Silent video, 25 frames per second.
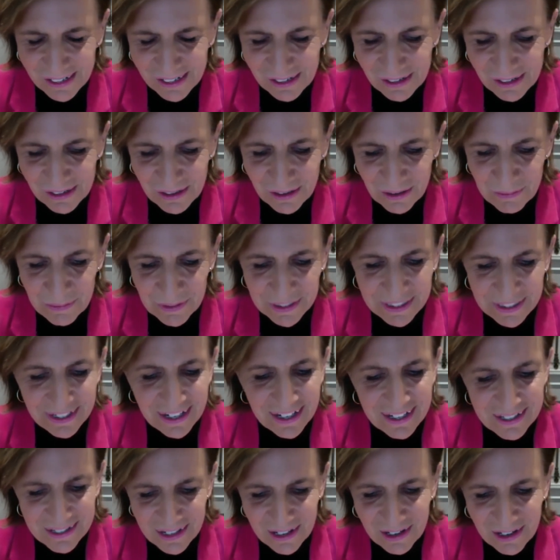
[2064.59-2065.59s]
but
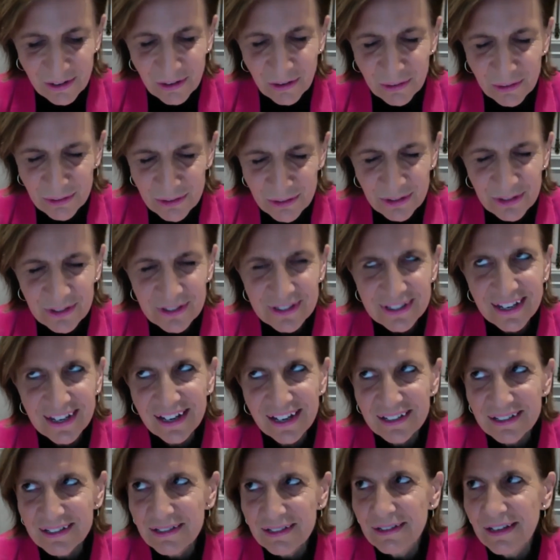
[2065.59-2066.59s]
as I also
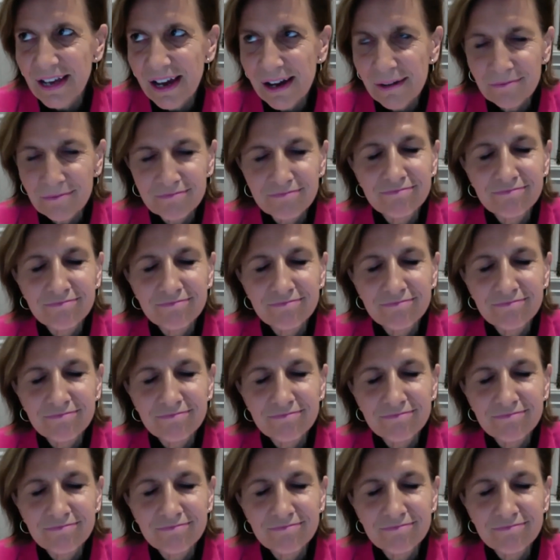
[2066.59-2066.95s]
said, yeah,